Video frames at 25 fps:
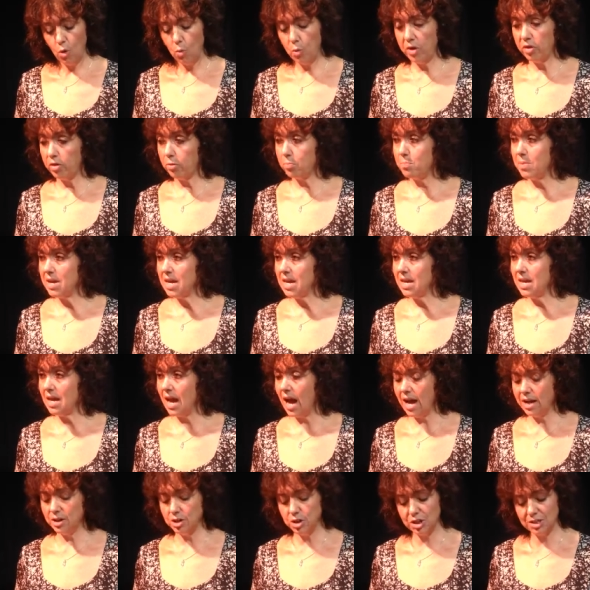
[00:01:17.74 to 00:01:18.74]
With me
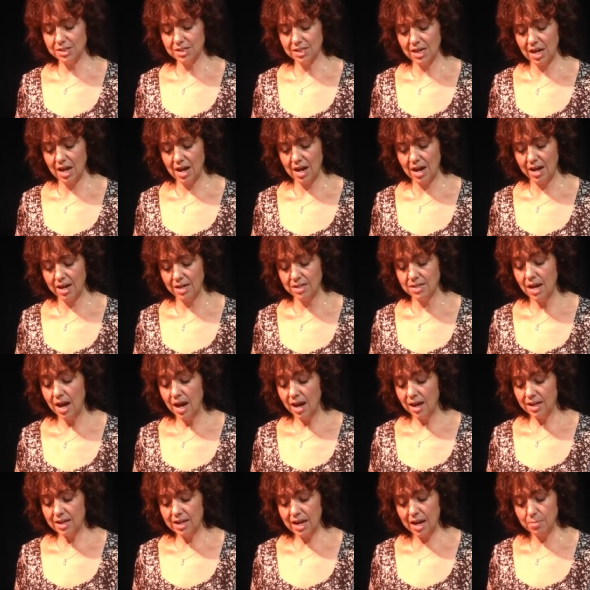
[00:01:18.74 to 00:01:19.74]
at her side,
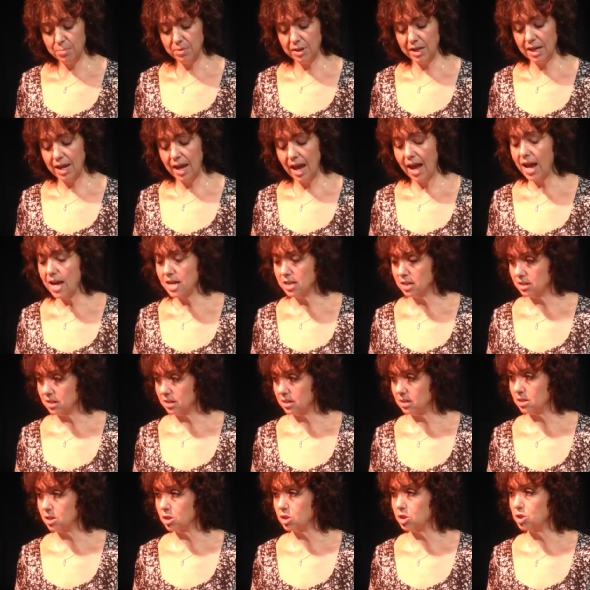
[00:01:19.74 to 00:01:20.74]
Gebli
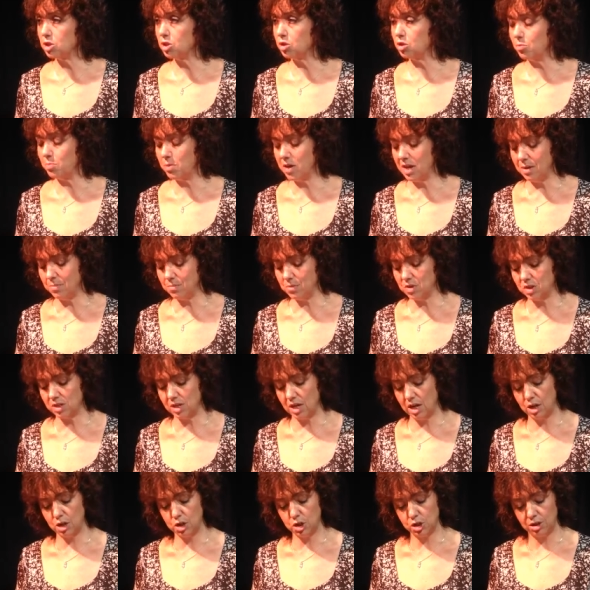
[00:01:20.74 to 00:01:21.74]
hastened to the beam
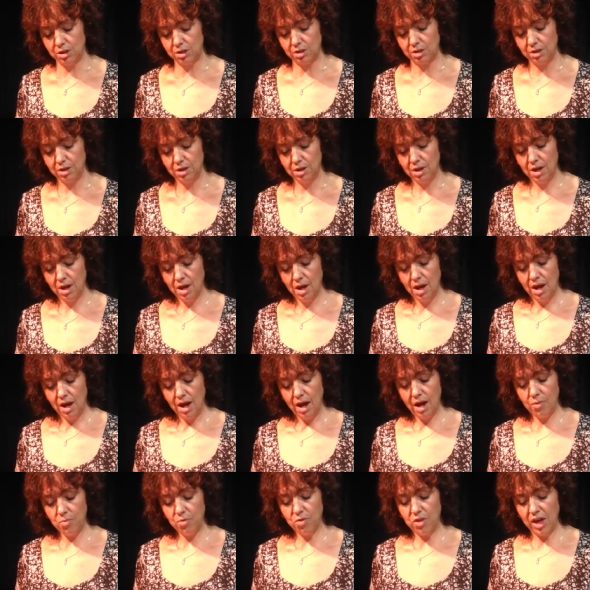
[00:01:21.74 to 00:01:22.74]
station,
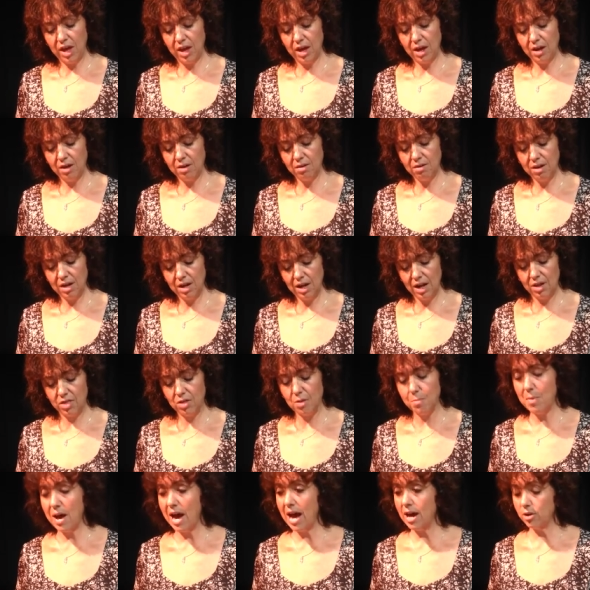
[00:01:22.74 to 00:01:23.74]
and there, in
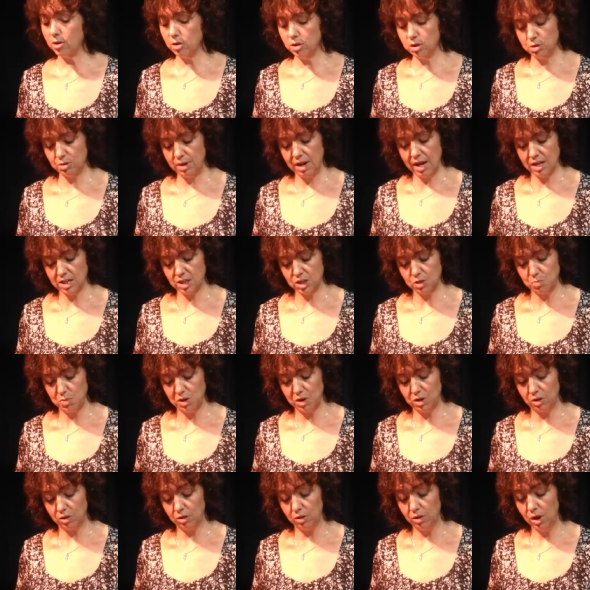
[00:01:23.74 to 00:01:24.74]
the matter
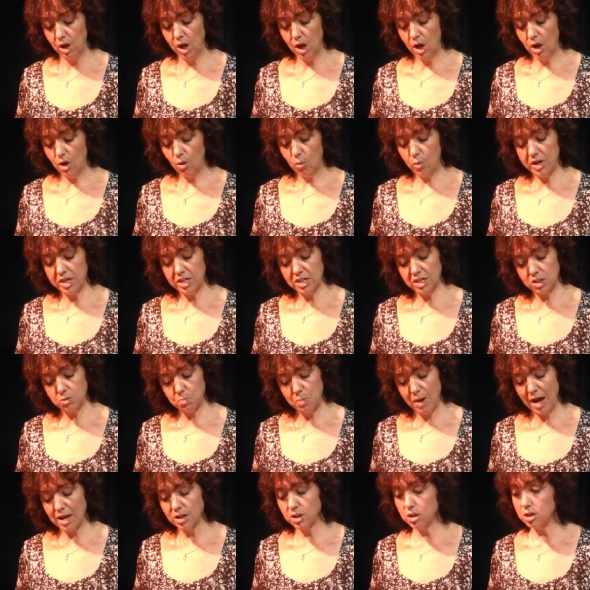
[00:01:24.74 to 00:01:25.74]
transmitter, we
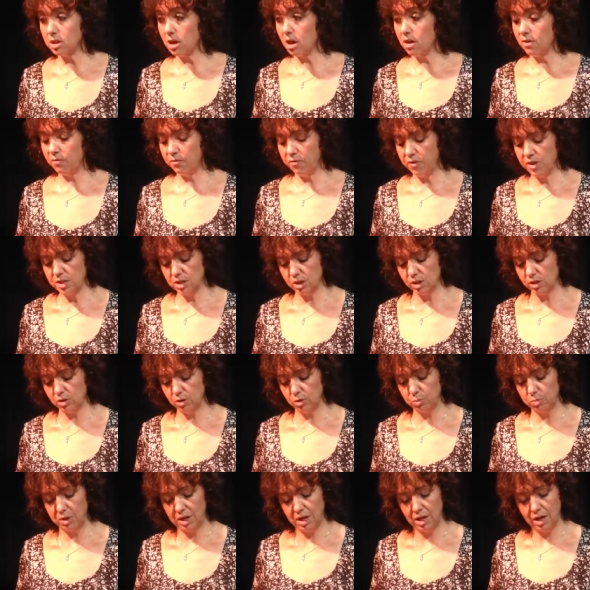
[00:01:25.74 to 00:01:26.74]
dispatched our
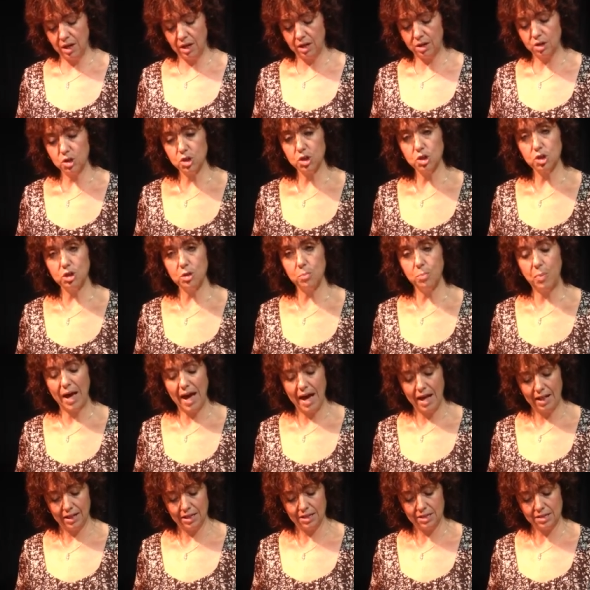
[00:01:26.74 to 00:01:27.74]
physical beings to the
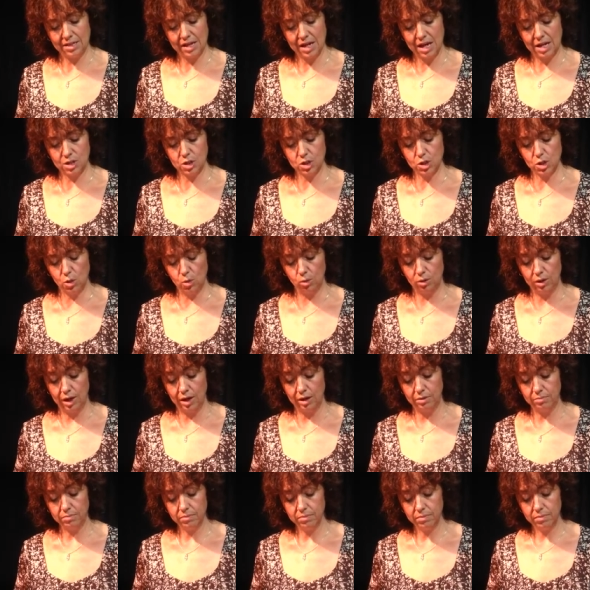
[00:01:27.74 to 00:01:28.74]
palace at
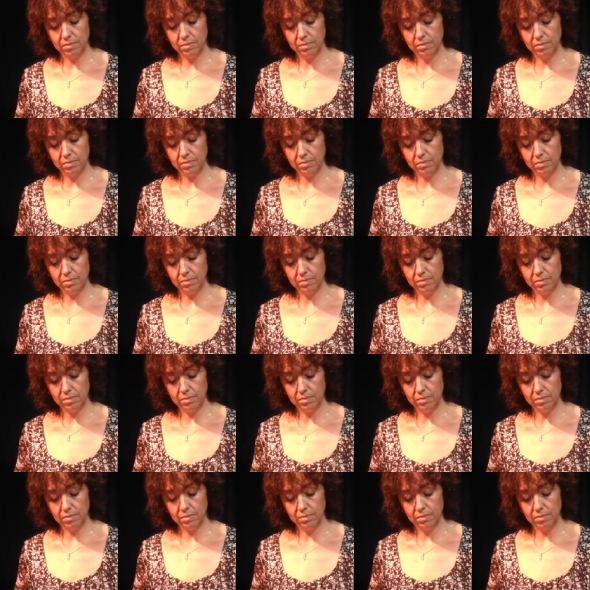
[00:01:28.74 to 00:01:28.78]
Tola.